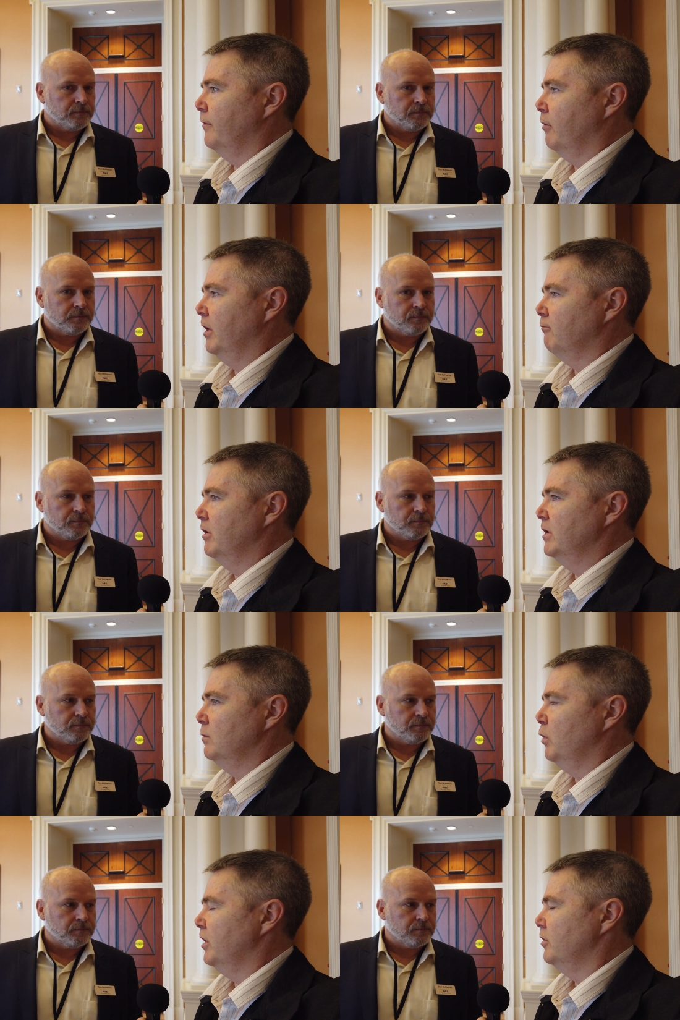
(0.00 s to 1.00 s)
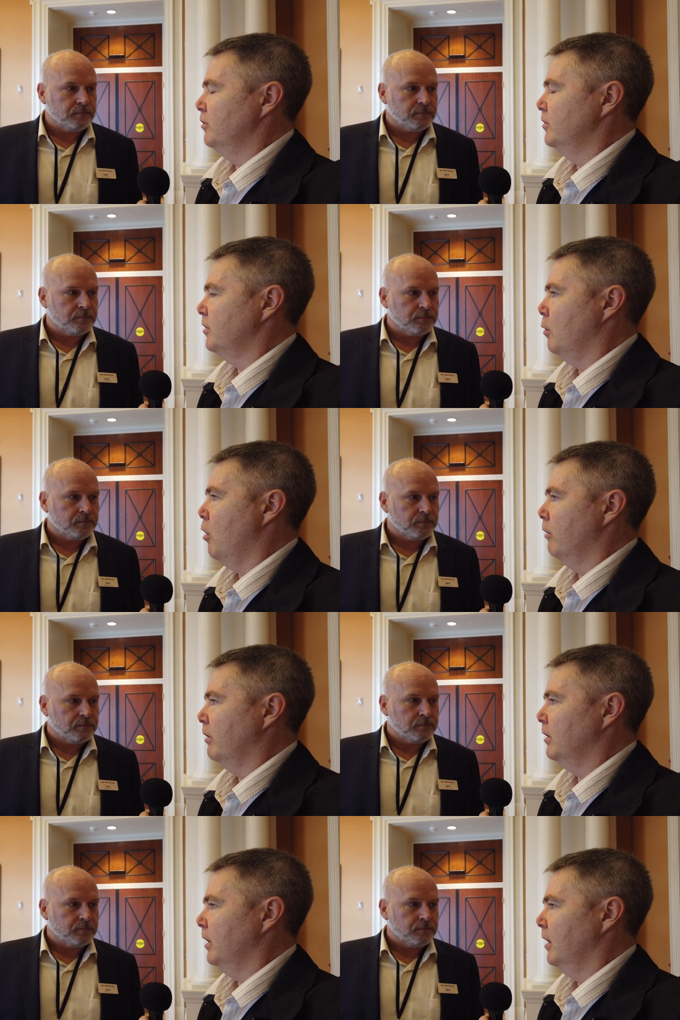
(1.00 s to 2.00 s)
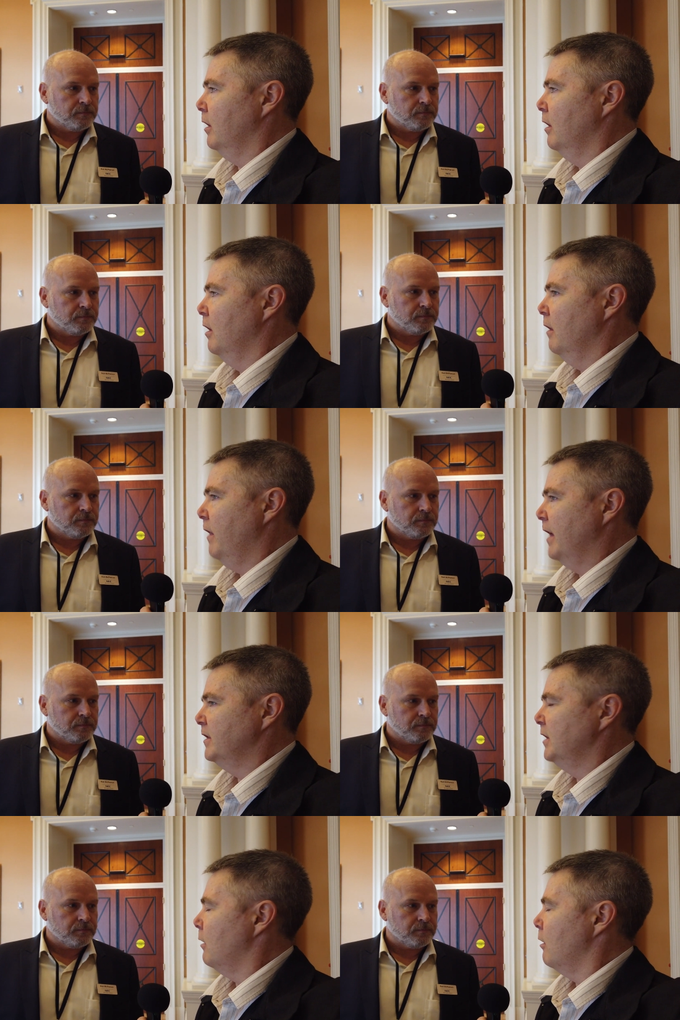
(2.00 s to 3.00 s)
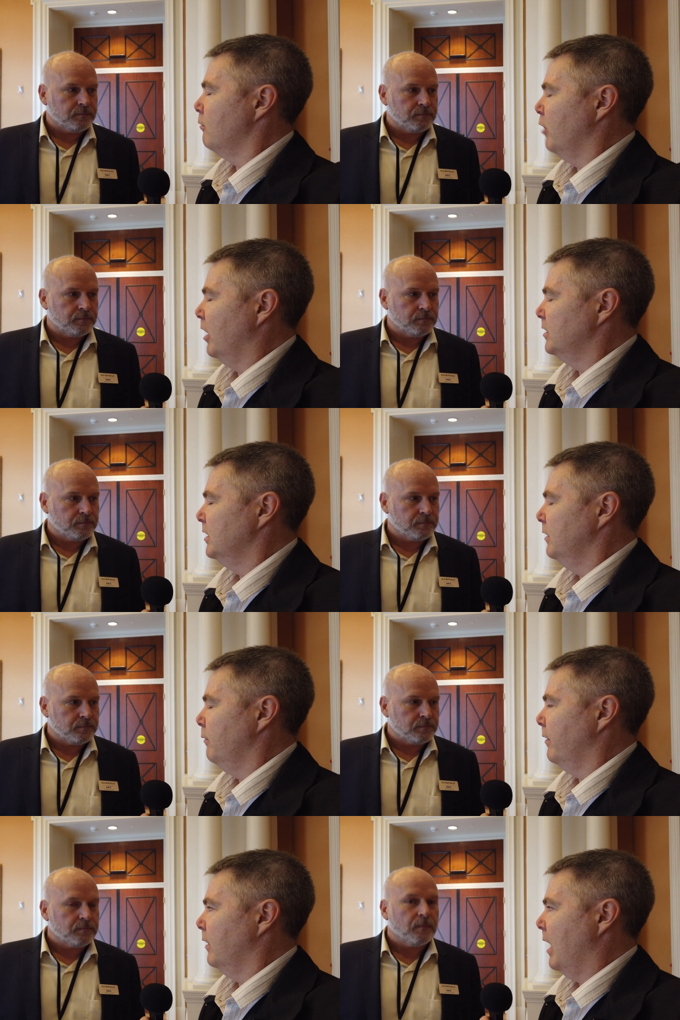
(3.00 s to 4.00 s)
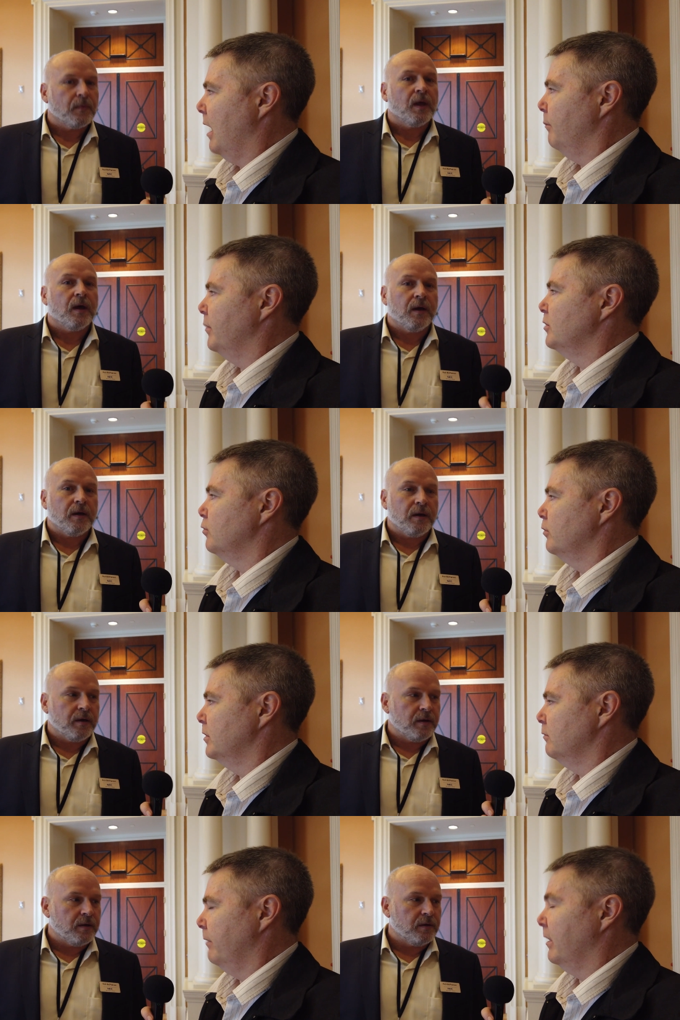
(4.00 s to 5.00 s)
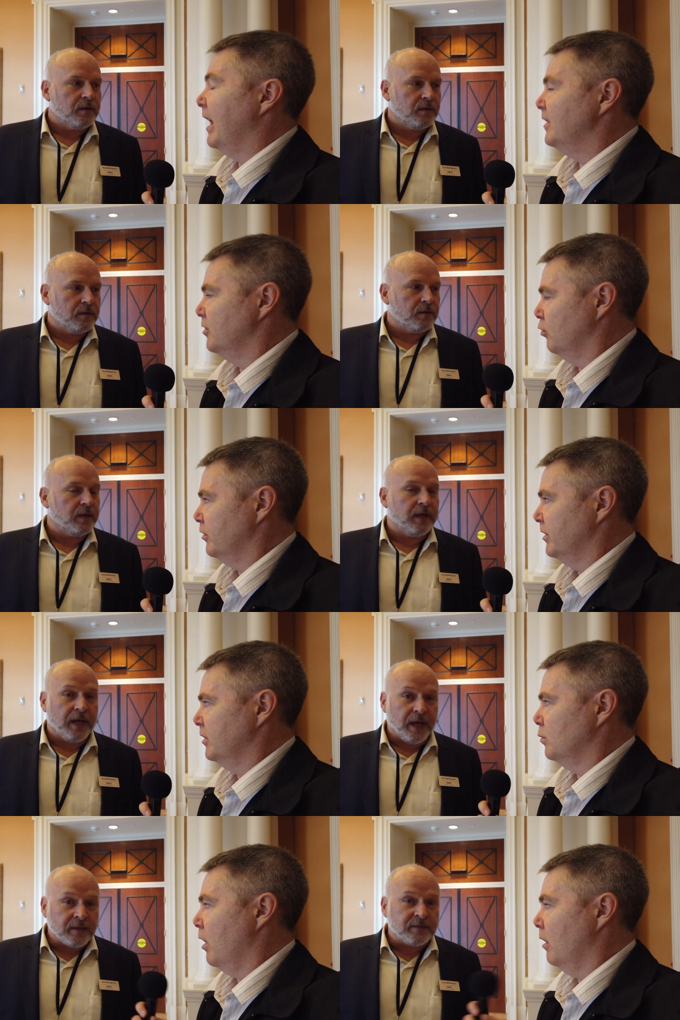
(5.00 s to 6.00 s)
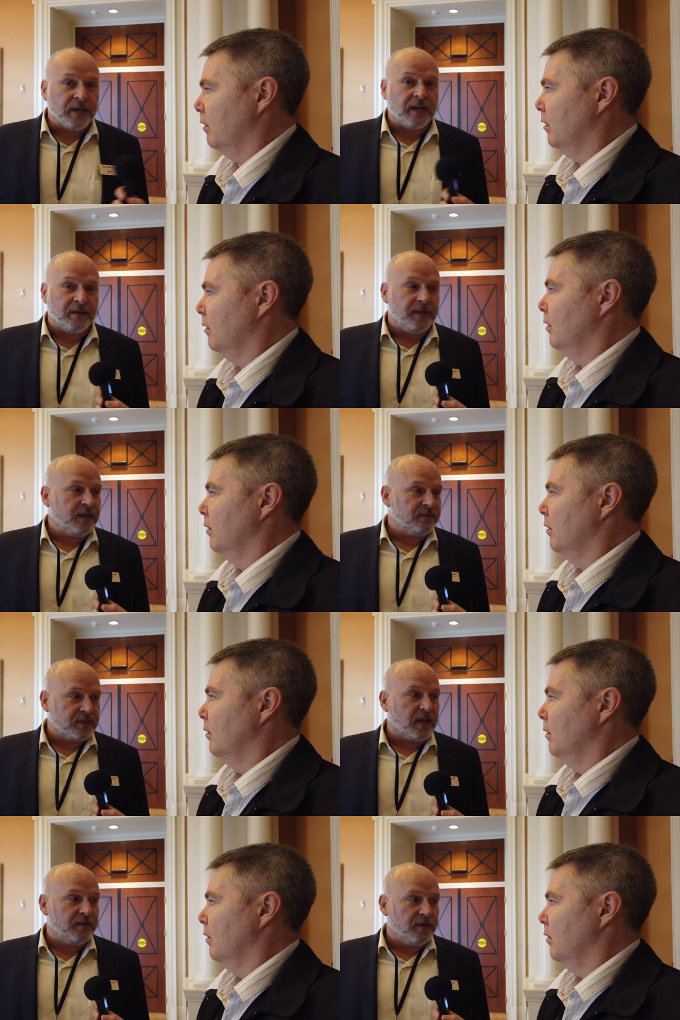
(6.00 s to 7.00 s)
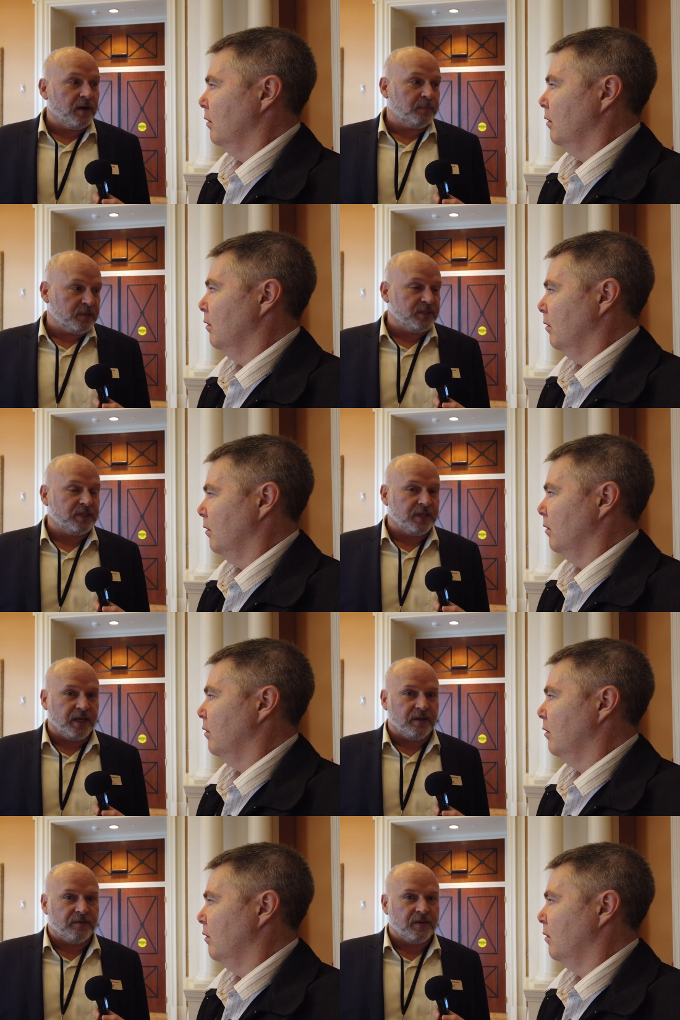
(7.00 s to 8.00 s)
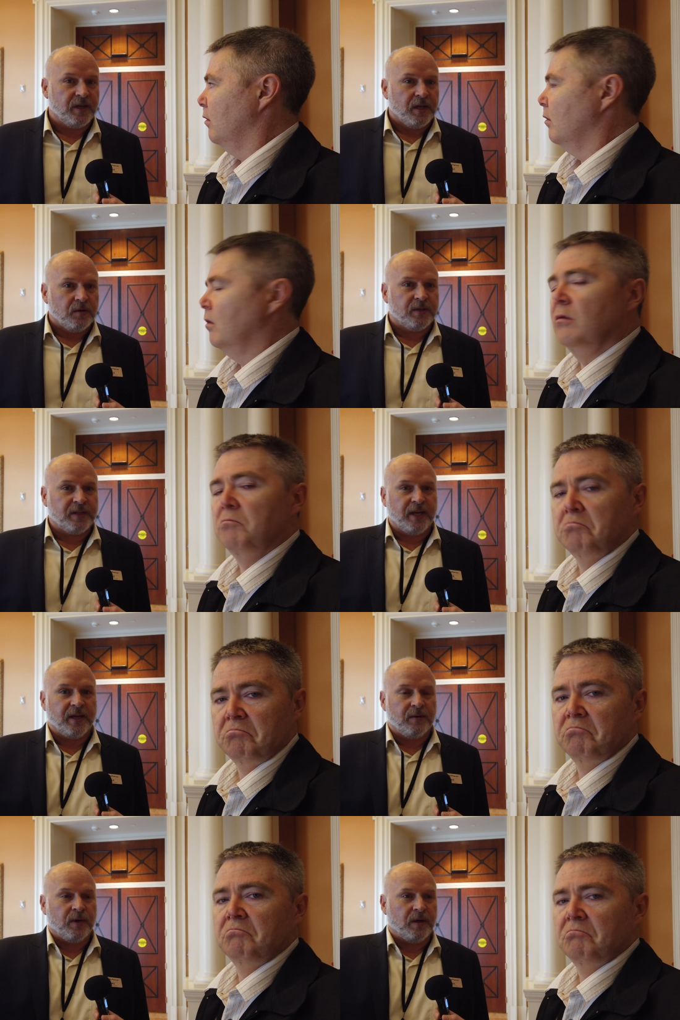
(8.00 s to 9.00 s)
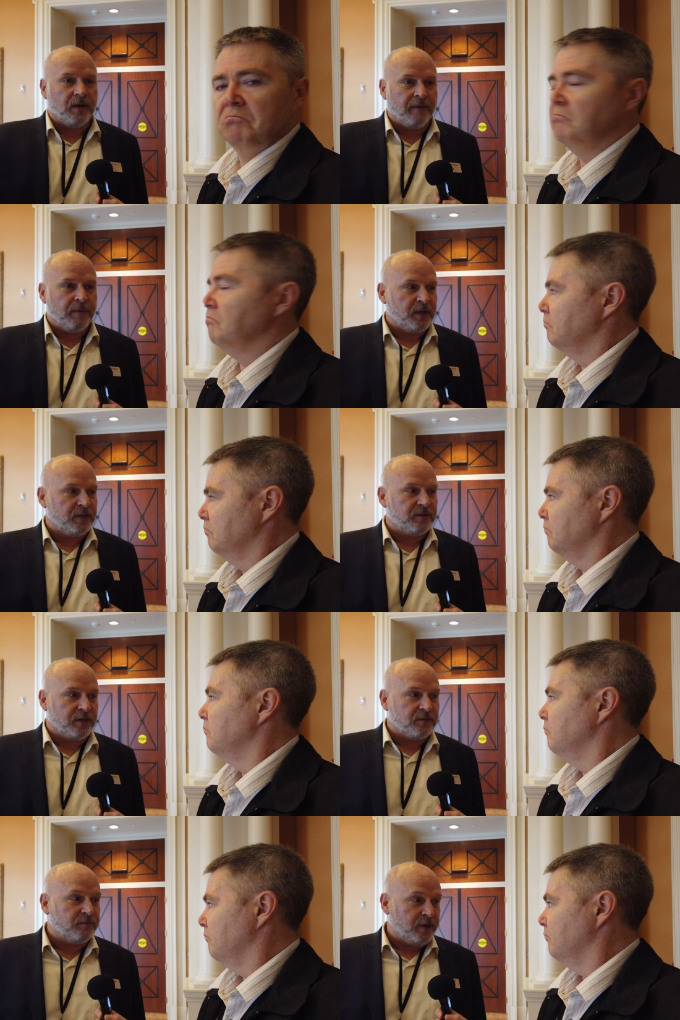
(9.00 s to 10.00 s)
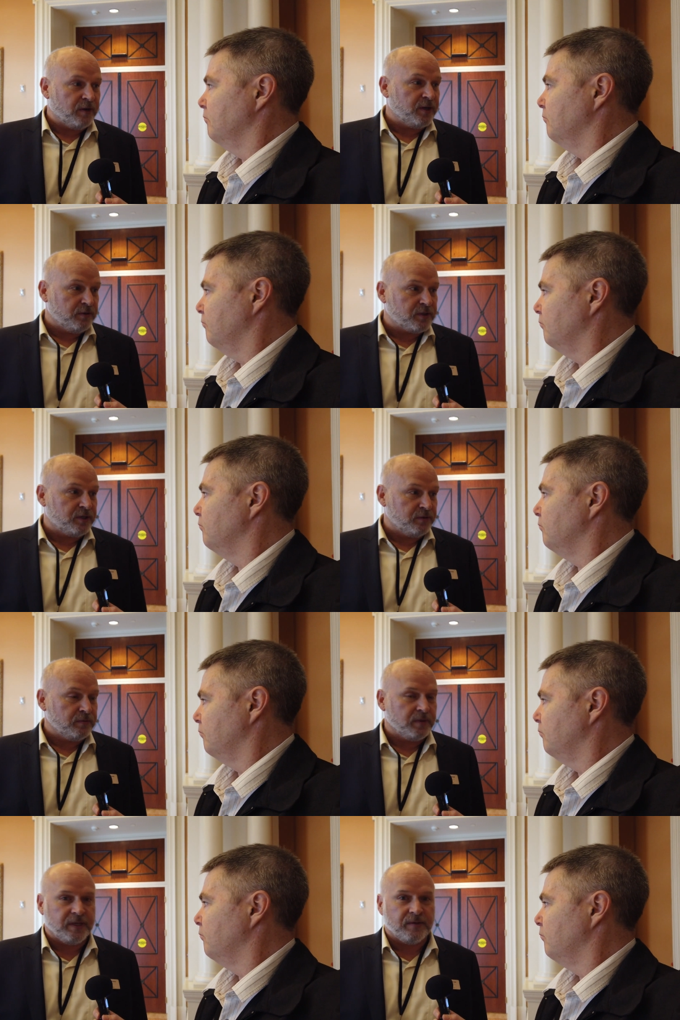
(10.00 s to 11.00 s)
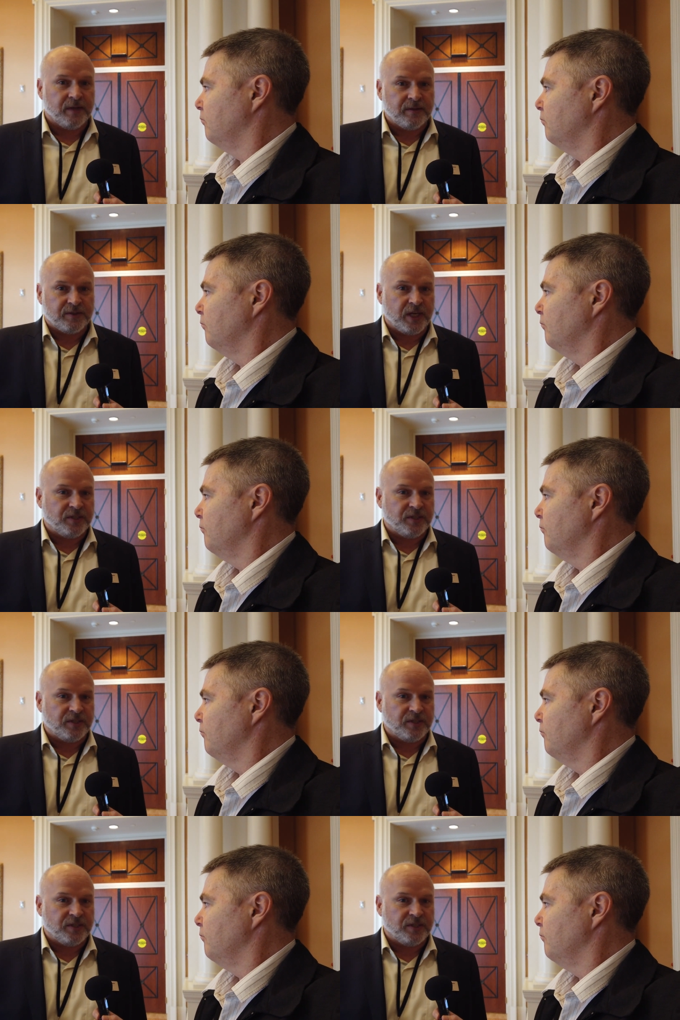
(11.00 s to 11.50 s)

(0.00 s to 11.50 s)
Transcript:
Speaker 1: them for any reason, we can do so quite readily. That's now a reality with lamp source, with laser sources
Speaker 2: as well. Exactly, and that's kind of our positioning, is taking what everybody's is very used to, is, is